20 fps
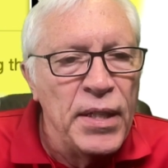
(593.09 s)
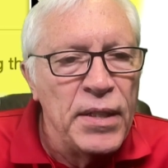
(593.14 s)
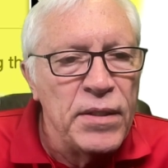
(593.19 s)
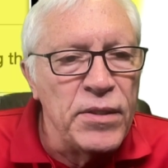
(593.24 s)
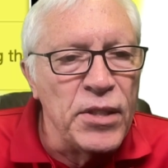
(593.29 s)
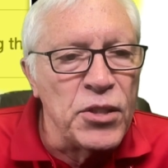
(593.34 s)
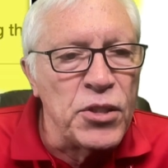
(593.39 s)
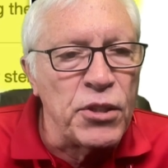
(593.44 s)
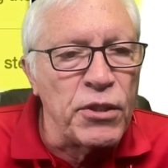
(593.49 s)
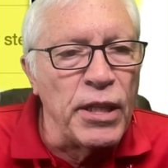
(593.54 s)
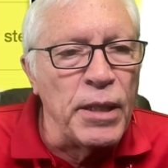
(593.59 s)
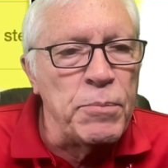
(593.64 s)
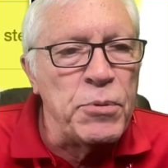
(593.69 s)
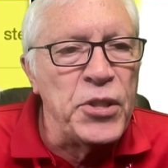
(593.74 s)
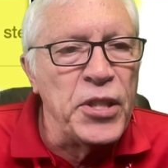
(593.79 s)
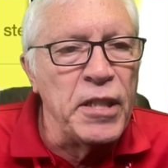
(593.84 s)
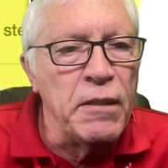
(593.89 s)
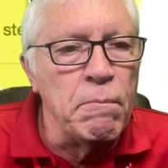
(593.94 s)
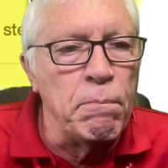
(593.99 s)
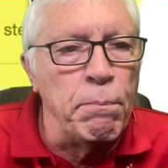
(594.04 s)

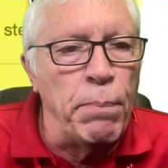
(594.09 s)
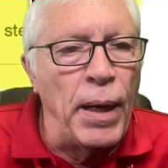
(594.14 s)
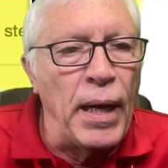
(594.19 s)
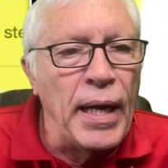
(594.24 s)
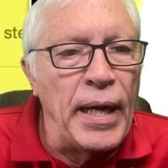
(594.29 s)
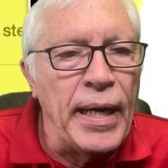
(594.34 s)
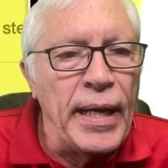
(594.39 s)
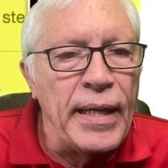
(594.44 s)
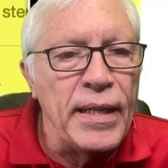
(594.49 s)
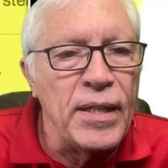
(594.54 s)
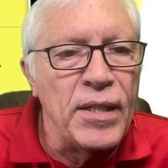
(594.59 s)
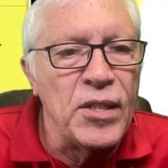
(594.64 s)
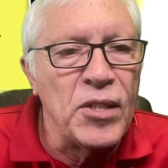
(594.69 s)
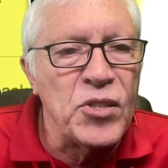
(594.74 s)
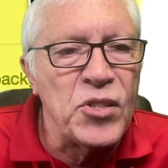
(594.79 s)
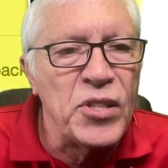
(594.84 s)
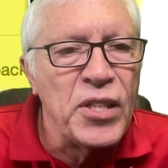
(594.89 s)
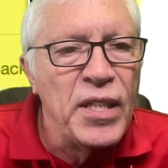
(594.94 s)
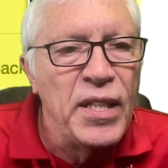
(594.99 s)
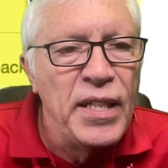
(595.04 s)
description,
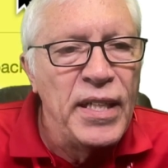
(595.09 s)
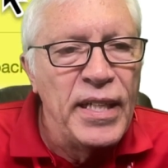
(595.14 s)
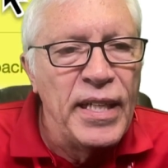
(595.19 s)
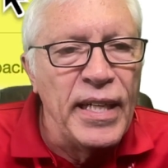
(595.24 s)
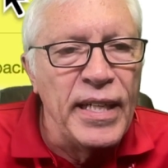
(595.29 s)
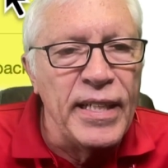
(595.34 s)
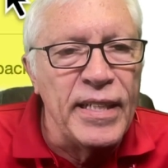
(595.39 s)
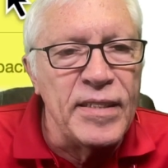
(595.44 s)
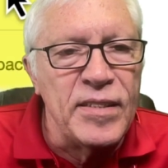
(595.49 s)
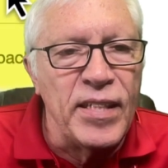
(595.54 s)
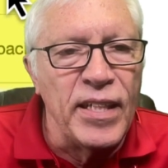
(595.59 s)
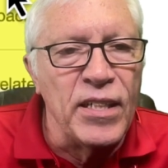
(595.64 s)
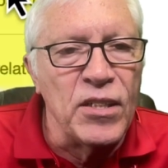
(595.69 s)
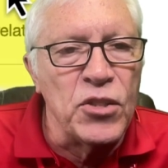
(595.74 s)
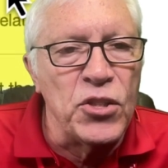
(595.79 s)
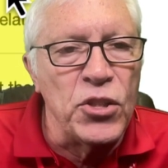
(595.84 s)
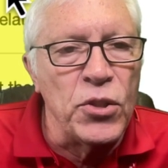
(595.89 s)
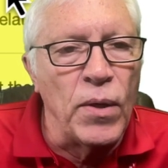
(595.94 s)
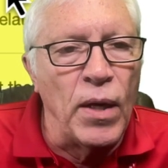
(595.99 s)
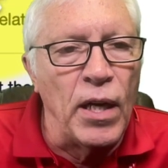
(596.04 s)
bias, It
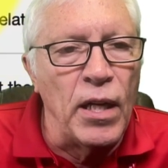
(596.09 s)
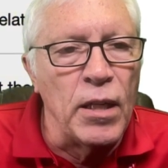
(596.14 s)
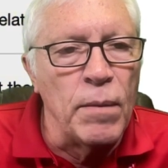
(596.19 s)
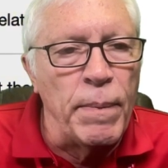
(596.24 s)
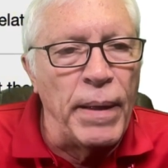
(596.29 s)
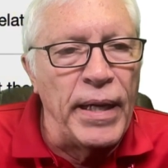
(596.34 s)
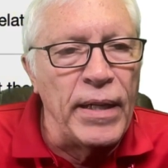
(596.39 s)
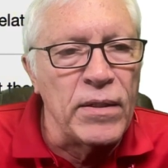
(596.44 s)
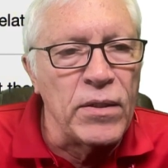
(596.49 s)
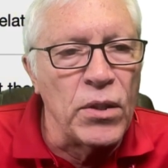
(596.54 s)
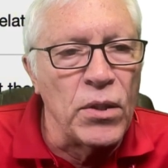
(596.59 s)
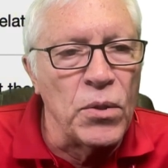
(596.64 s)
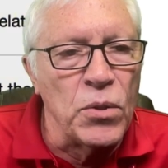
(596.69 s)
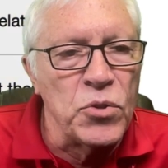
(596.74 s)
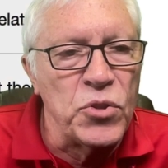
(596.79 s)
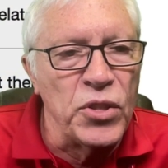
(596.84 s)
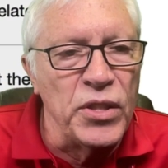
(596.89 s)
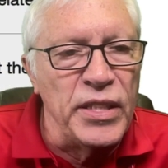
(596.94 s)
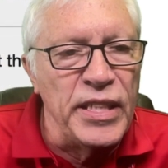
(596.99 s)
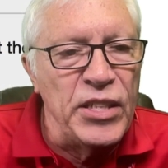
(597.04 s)
tells you all about
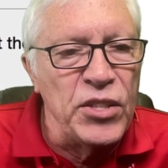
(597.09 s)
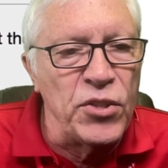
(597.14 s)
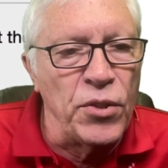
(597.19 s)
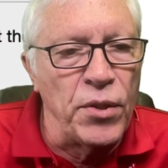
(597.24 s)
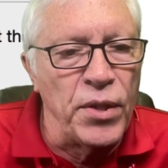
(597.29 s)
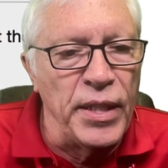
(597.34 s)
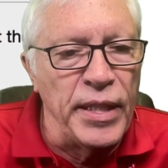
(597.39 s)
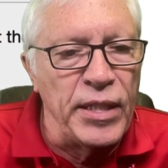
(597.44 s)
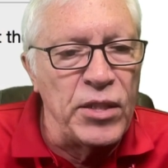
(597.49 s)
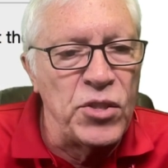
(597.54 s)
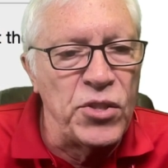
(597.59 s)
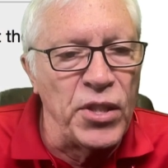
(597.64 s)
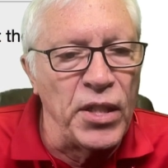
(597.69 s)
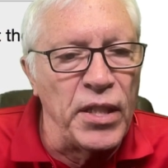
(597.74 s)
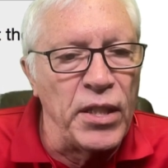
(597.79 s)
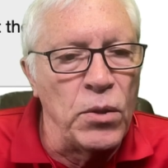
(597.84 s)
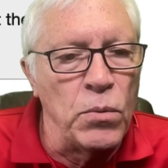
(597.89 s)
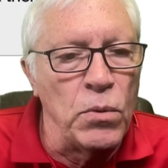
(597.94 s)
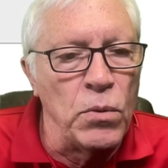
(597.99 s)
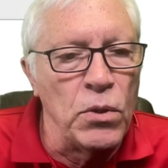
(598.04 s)
those, and these are things that
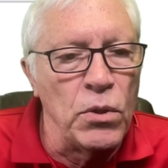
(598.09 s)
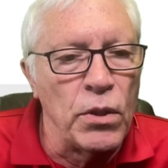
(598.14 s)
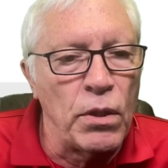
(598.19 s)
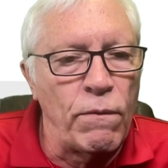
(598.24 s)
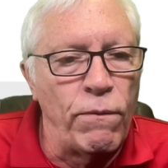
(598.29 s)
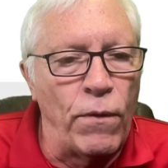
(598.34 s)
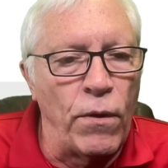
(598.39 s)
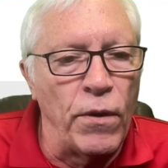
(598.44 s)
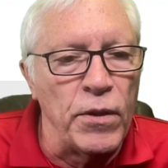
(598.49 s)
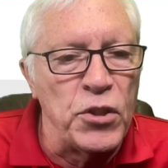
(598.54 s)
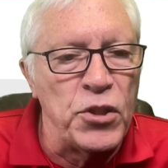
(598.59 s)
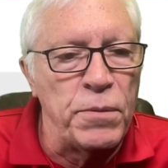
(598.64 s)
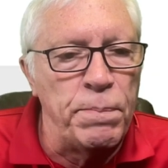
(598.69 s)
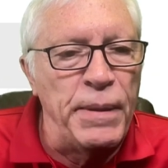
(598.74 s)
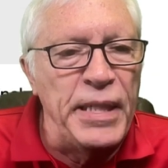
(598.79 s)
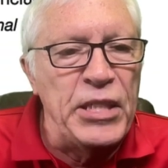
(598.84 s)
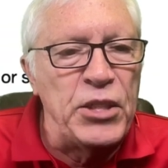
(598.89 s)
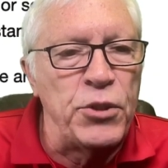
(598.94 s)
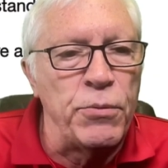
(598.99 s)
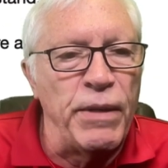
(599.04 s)
it will look for.
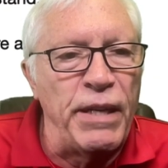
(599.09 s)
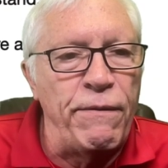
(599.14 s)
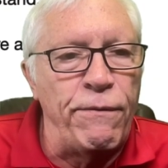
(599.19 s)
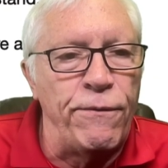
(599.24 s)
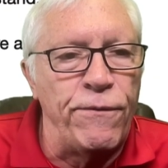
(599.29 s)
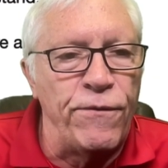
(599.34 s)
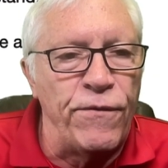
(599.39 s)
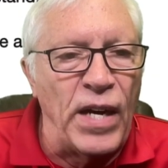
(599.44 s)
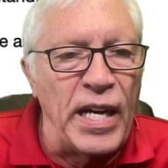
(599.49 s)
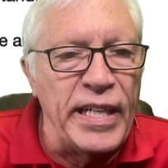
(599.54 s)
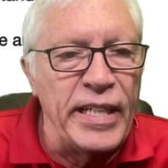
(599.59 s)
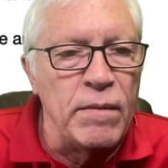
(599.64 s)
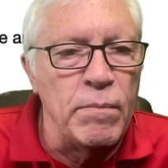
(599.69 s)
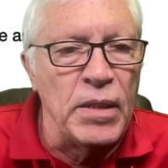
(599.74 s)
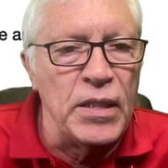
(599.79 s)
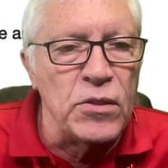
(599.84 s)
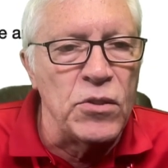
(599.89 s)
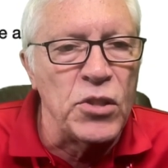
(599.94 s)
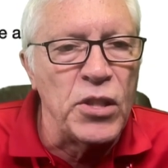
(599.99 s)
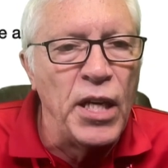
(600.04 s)
Speech
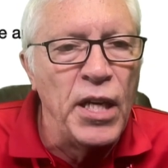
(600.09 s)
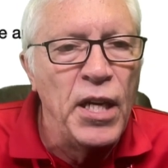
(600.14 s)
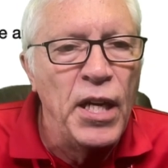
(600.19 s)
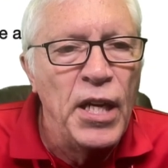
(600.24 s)
refinements.